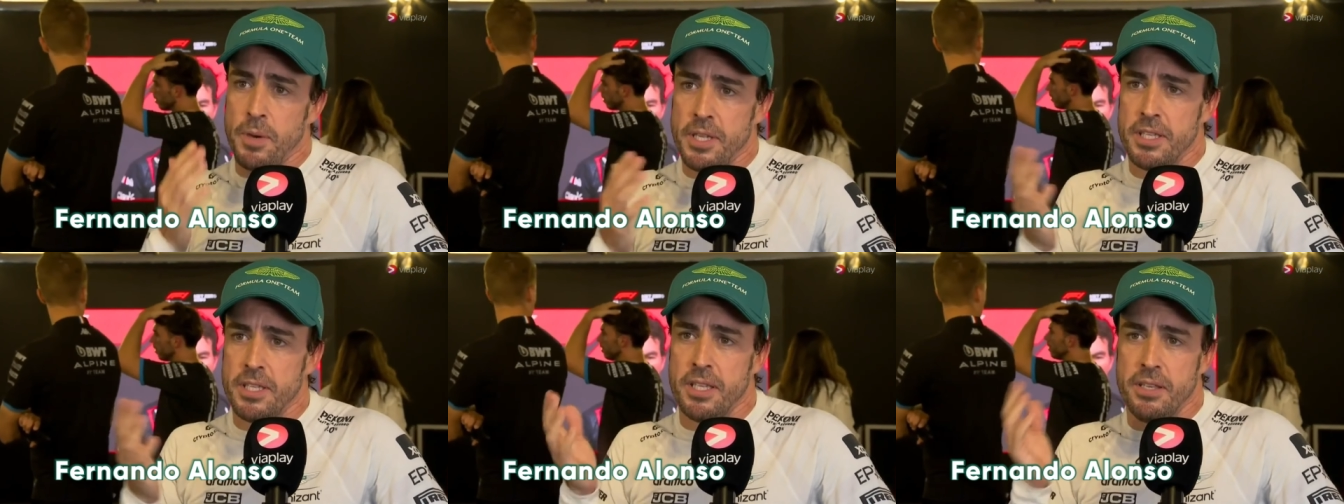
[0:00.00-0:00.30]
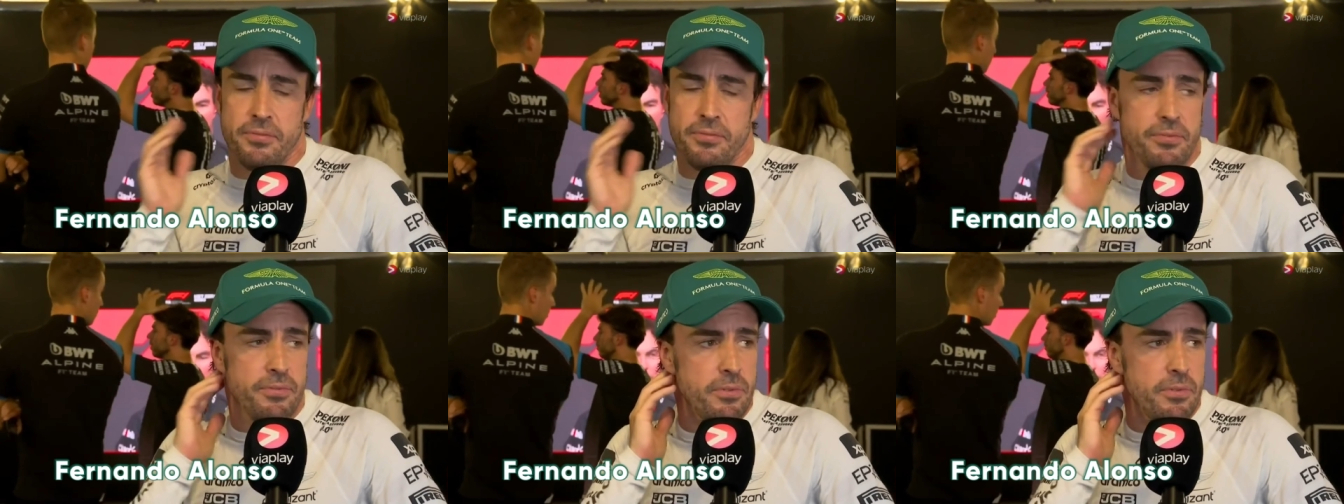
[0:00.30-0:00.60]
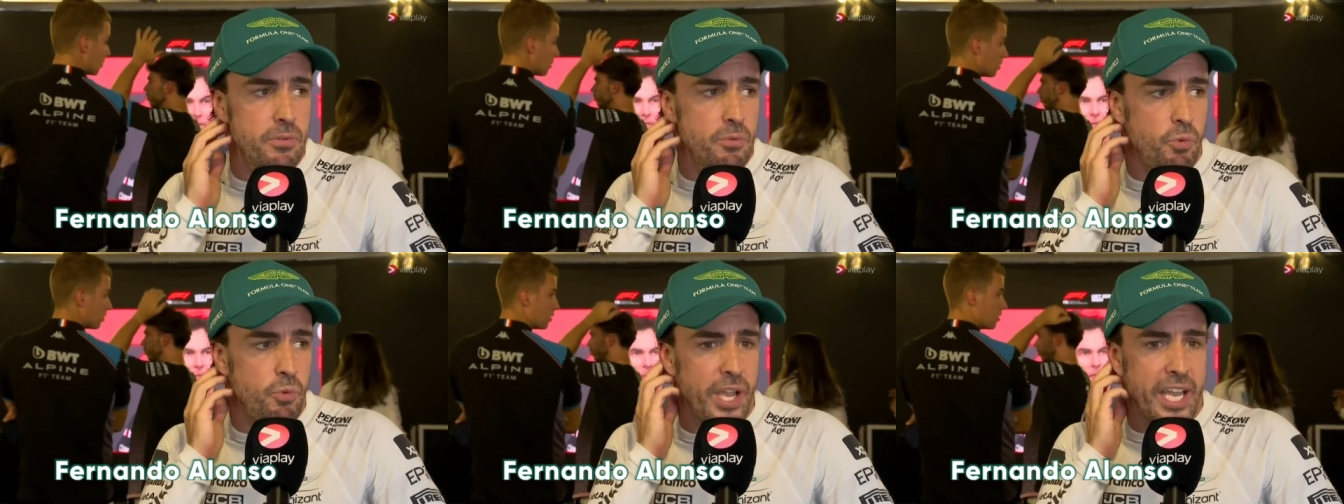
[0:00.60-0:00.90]
competitive
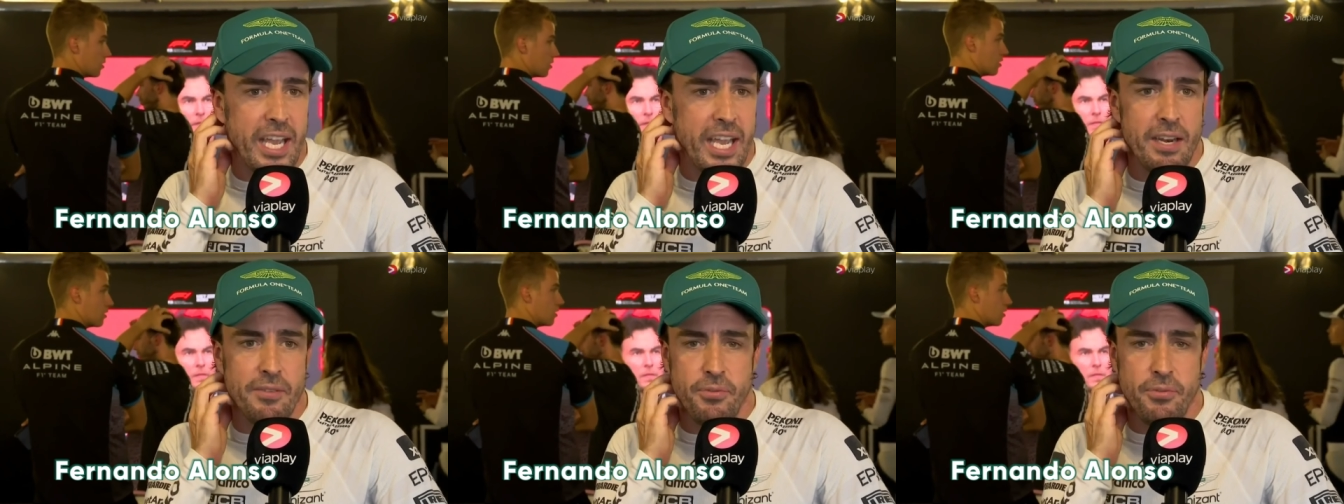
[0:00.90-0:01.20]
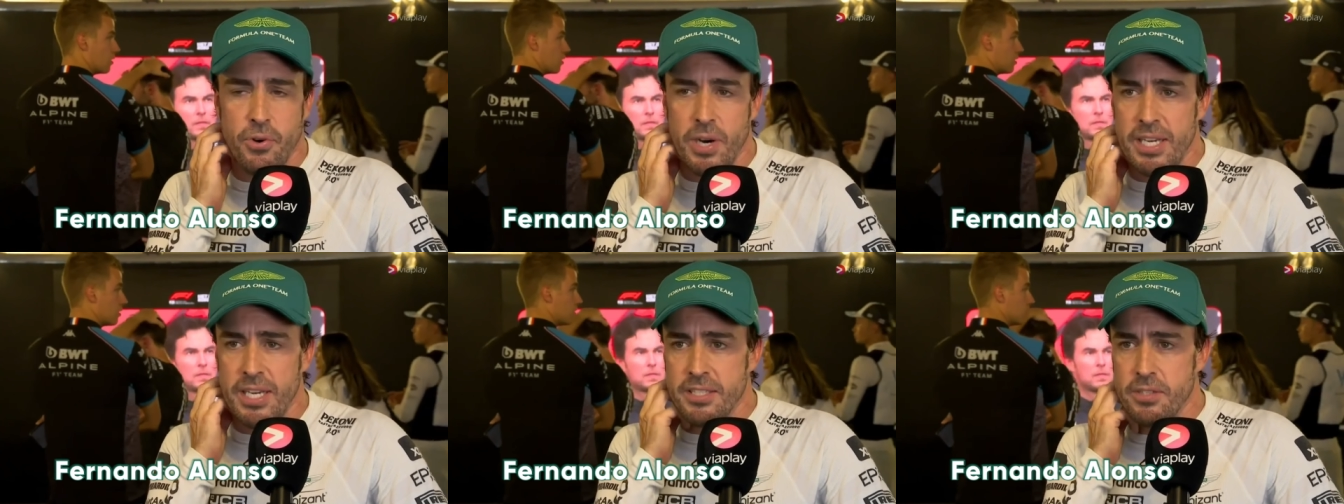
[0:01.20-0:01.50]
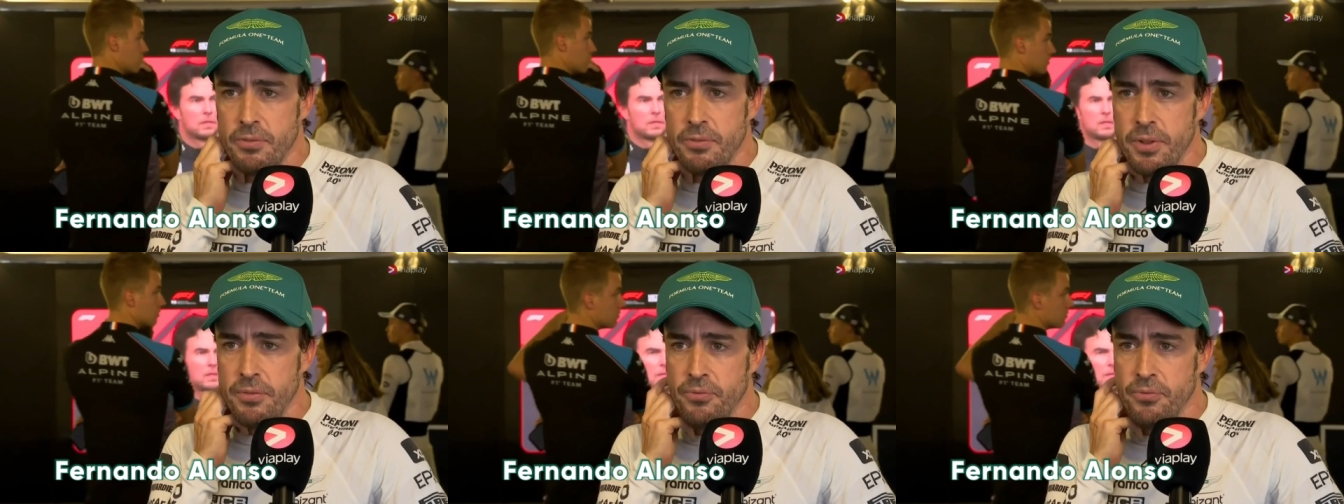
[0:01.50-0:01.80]
weekend for
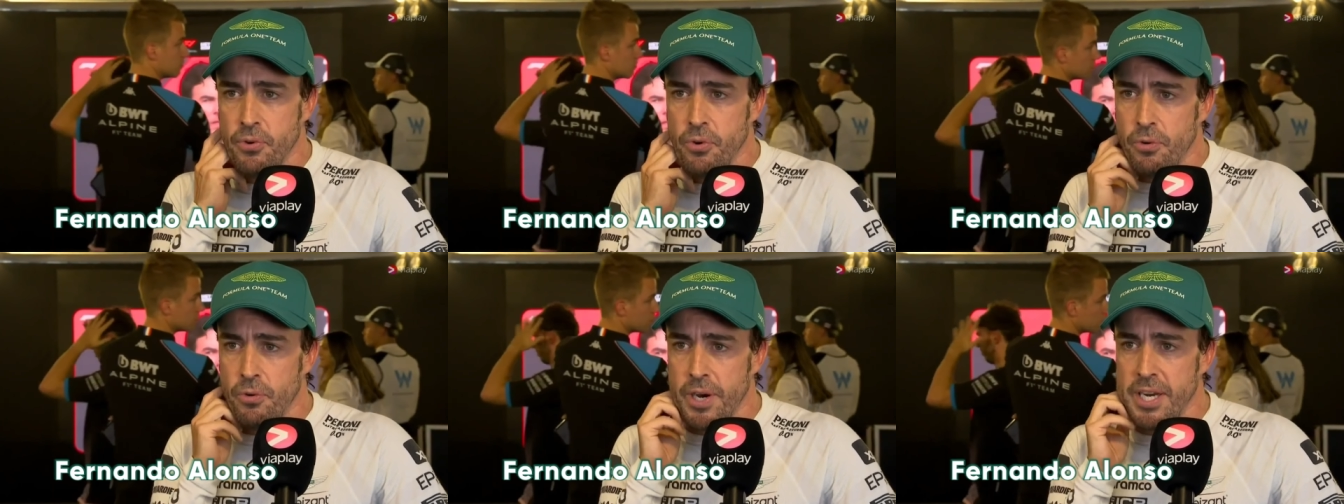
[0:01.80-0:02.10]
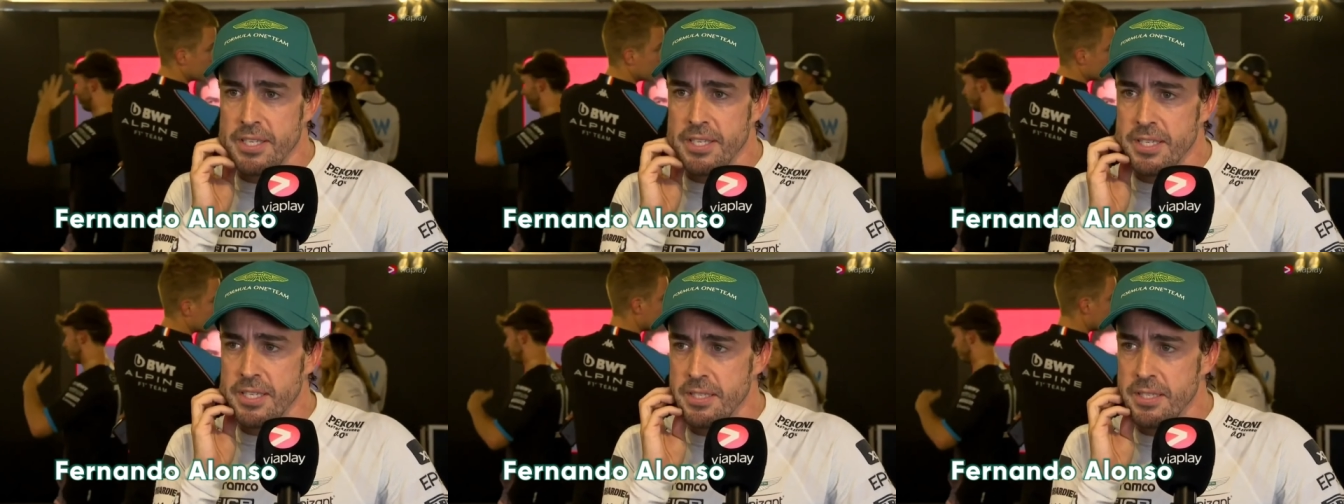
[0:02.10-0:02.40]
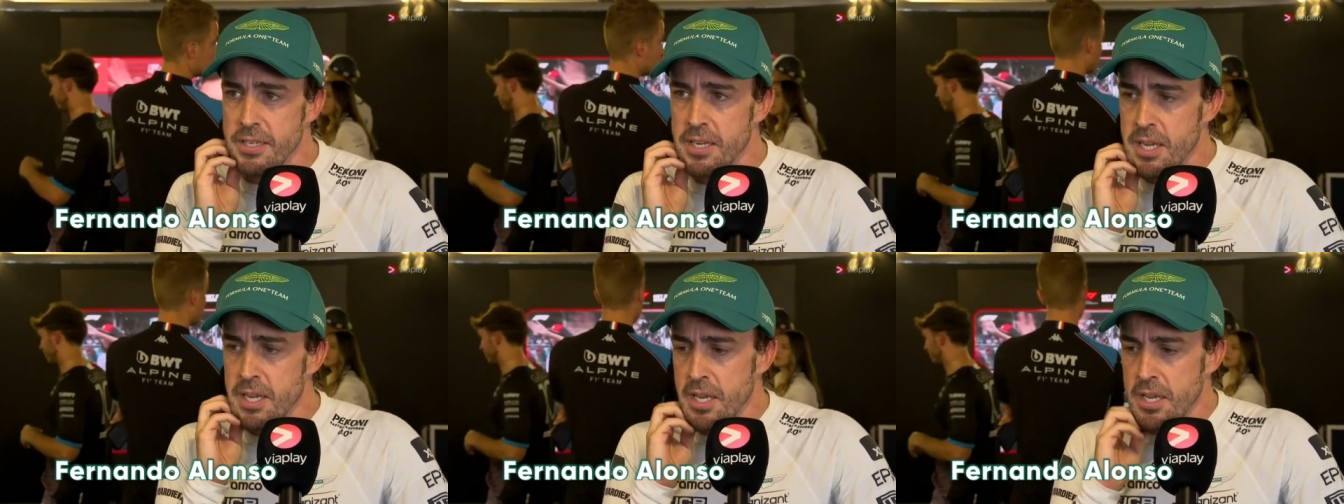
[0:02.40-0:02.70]
us of the four
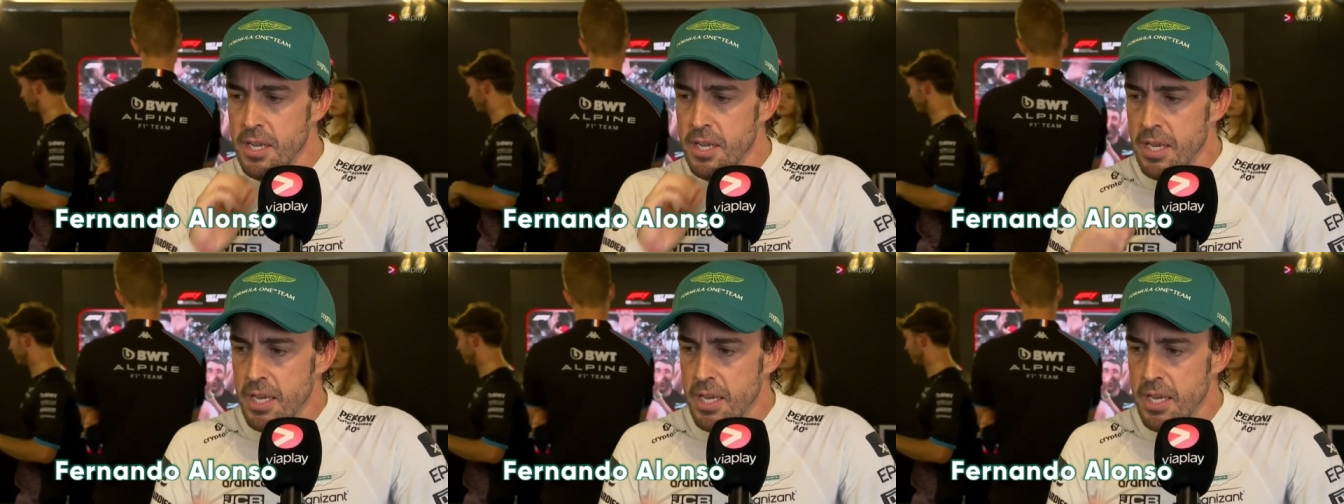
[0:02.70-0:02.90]
races.